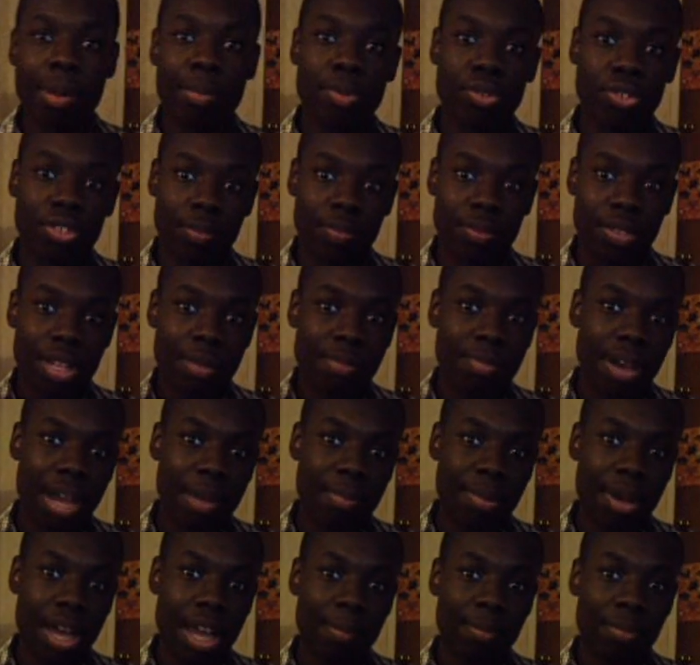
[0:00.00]
of the members of Team
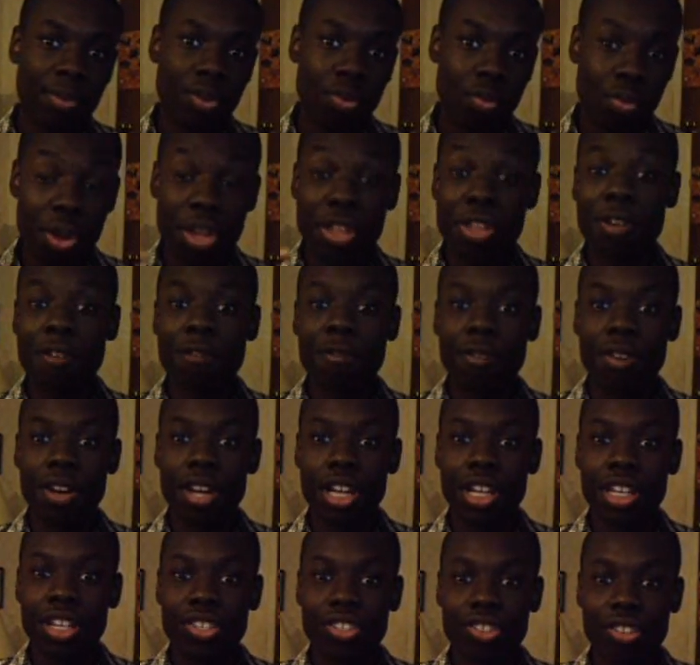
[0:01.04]
Pied Piper, we're your
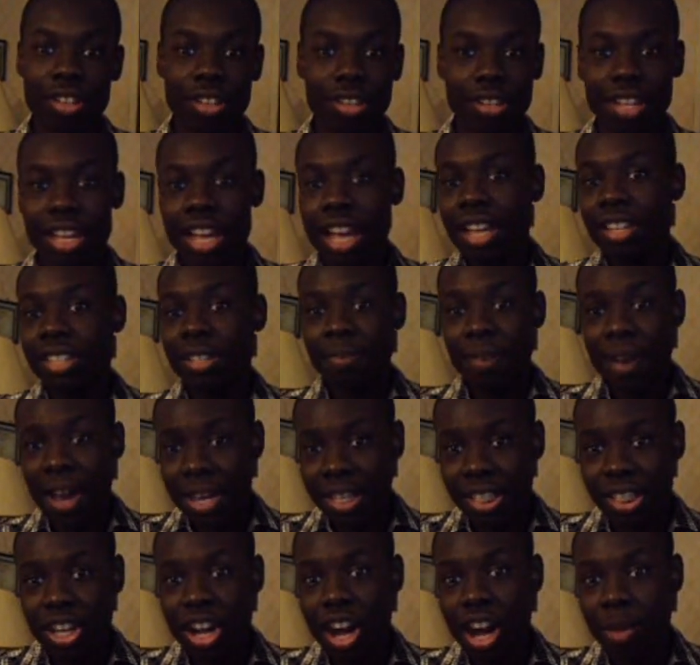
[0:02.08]
friends, and he
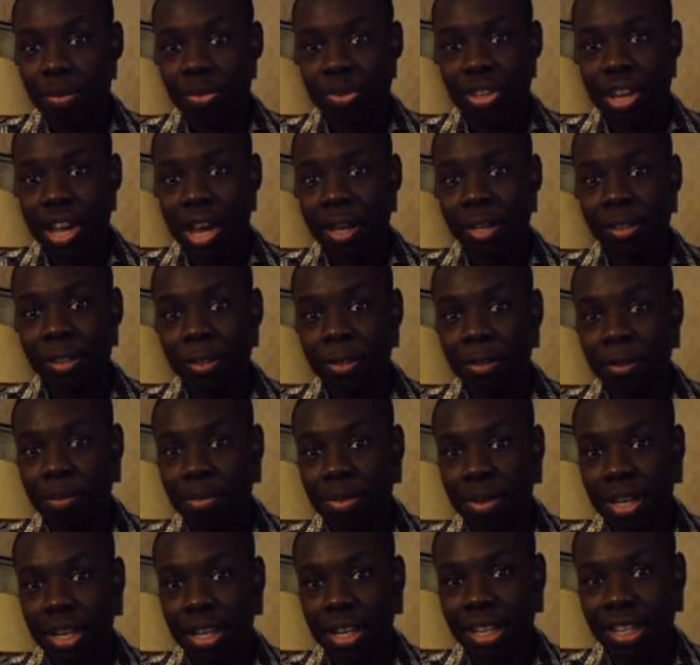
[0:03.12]
finally calms down a
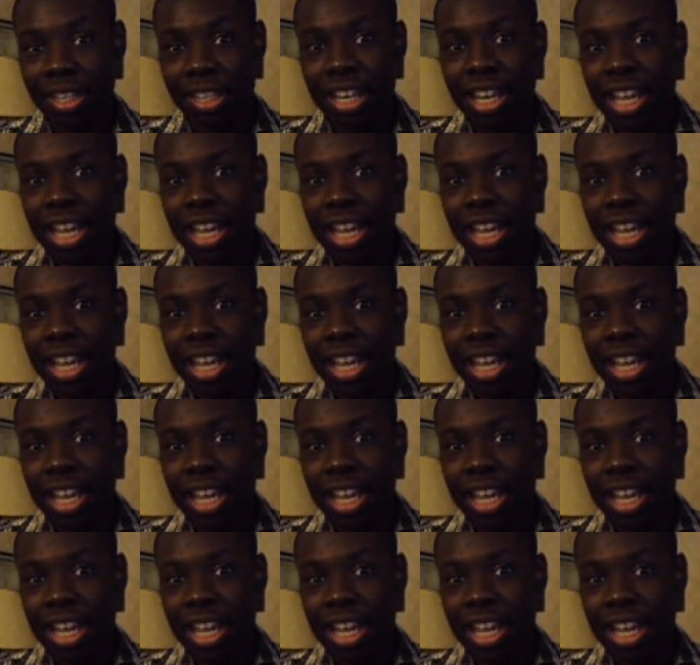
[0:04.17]
little bit.